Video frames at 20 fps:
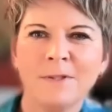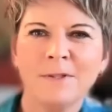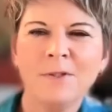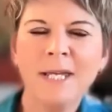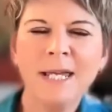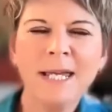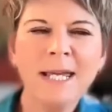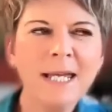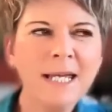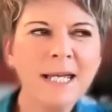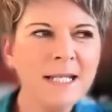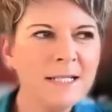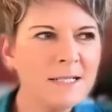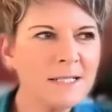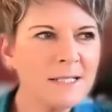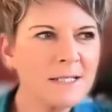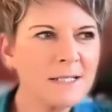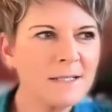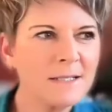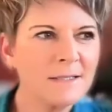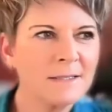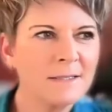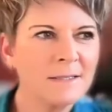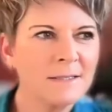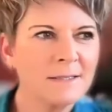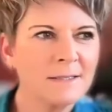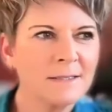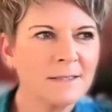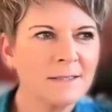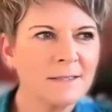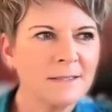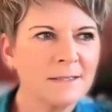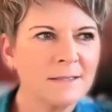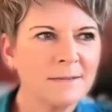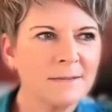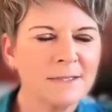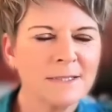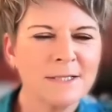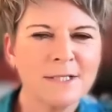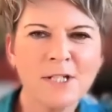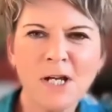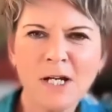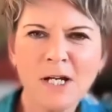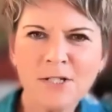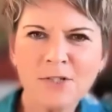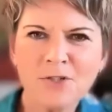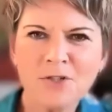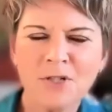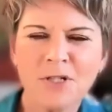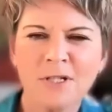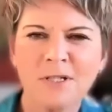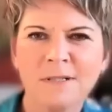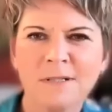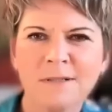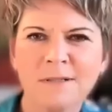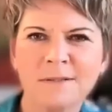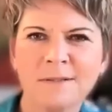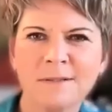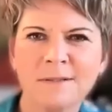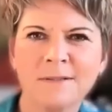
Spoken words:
You can't touch it.